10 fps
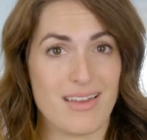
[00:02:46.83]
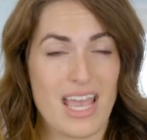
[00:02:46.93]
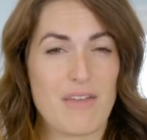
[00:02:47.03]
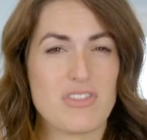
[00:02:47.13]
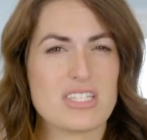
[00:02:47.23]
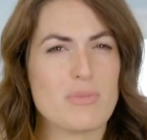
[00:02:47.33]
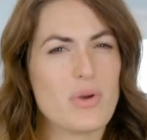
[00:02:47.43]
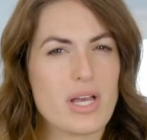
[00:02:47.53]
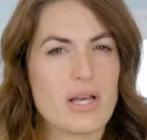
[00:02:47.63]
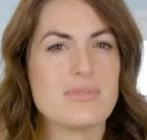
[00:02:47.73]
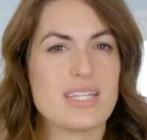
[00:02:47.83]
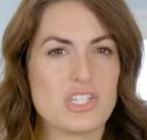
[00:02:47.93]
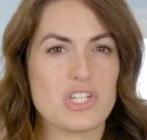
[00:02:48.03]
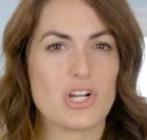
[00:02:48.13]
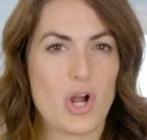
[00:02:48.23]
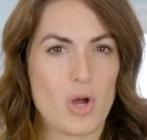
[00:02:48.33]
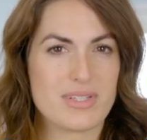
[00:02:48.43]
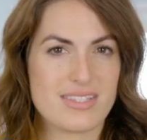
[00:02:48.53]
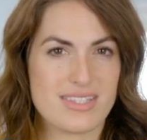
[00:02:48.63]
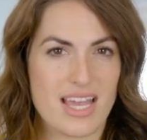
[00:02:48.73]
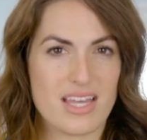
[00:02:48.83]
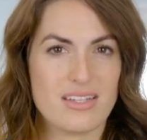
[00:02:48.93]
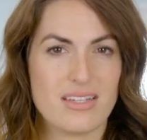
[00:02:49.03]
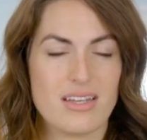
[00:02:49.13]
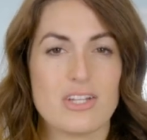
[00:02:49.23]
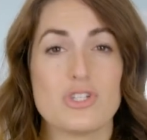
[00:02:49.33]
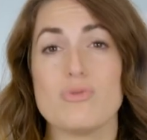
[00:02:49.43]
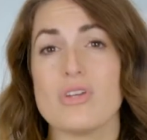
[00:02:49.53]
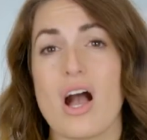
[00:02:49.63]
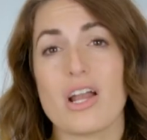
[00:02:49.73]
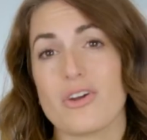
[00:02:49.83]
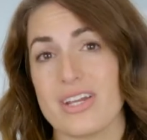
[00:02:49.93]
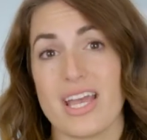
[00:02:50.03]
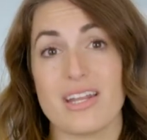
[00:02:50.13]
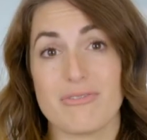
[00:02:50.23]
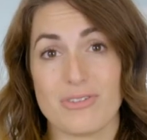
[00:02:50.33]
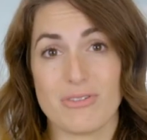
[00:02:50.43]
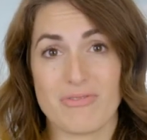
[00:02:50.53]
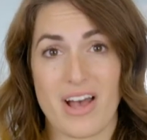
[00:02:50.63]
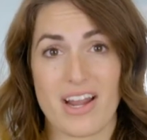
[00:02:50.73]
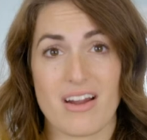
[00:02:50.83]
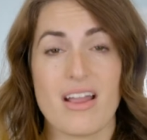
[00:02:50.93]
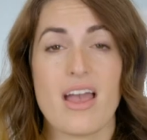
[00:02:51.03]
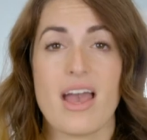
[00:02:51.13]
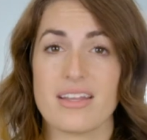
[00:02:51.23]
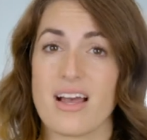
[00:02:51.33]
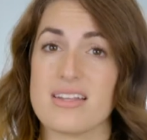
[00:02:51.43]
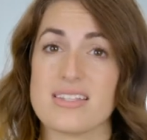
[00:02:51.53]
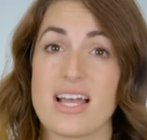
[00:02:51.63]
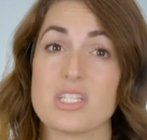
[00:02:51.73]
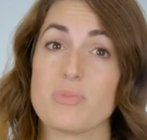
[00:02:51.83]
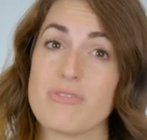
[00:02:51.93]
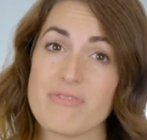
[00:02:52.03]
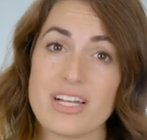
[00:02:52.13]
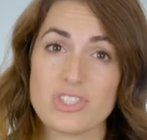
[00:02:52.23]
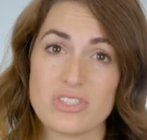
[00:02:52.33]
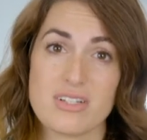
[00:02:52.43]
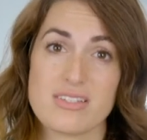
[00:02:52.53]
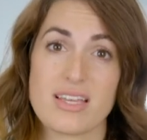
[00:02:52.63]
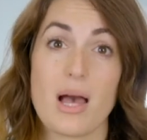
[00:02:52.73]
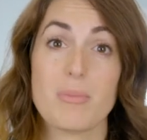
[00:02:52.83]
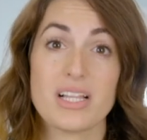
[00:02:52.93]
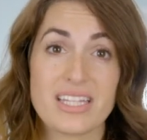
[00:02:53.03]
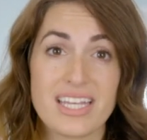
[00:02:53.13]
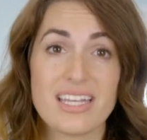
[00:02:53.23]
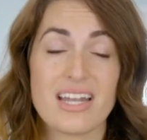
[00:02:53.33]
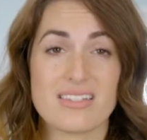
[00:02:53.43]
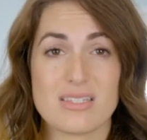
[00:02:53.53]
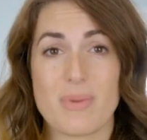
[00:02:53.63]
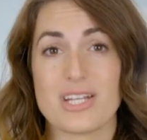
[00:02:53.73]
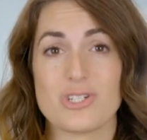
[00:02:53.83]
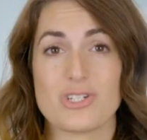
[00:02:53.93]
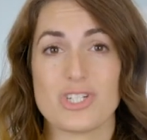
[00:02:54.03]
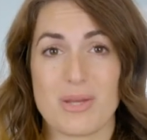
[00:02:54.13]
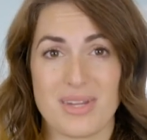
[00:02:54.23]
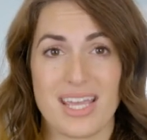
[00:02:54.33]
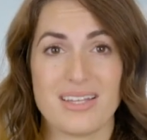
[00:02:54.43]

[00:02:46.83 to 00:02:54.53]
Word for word: If the smoke comes into your home instead, do not create a full fire and contact a professional to come clean and inspect your chimney.